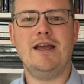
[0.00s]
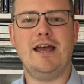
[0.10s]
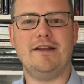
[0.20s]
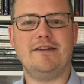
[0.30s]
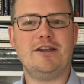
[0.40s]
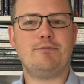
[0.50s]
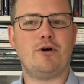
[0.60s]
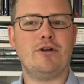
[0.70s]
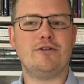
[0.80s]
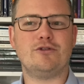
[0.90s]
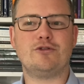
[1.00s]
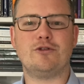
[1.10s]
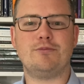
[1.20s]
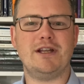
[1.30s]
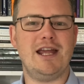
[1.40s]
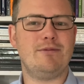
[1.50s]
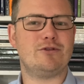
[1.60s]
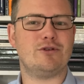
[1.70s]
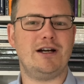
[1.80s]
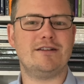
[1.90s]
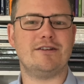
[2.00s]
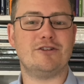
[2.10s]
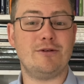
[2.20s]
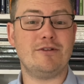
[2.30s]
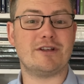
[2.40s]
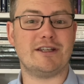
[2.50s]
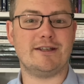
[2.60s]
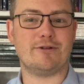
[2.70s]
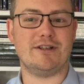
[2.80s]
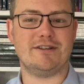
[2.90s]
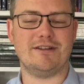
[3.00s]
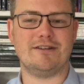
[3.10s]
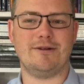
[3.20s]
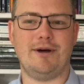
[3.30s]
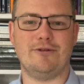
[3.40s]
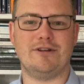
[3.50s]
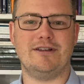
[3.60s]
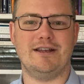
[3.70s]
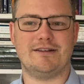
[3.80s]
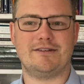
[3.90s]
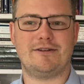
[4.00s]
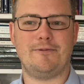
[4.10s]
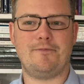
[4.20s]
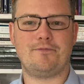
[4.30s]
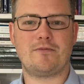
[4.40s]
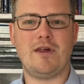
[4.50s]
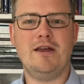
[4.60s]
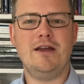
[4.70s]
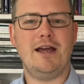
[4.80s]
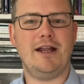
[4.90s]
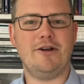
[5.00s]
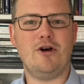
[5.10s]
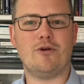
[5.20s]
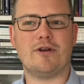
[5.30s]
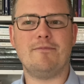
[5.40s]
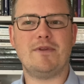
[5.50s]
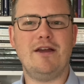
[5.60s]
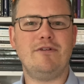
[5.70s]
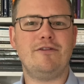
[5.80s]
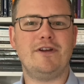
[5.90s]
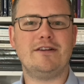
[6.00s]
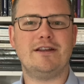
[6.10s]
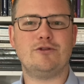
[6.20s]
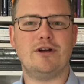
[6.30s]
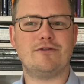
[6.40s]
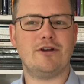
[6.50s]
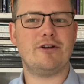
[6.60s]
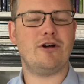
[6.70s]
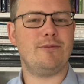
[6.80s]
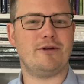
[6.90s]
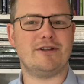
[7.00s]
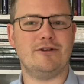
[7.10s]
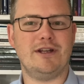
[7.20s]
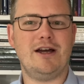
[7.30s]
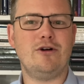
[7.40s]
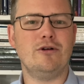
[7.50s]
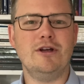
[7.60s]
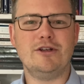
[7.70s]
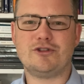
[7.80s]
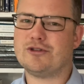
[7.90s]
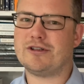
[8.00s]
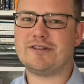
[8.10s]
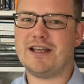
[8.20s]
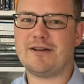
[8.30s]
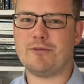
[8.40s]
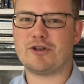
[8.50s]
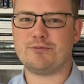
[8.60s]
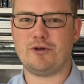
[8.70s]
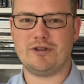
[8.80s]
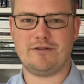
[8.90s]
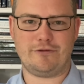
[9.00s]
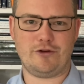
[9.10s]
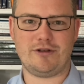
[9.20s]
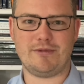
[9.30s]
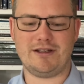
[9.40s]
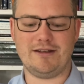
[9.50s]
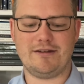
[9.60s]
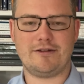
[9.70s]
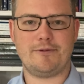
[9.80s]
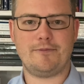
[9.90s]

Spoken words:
At this point, you should be able to answer some of the key questions about the text. And note, everything that you have done up until now shouldn't take much more than 30 minutes.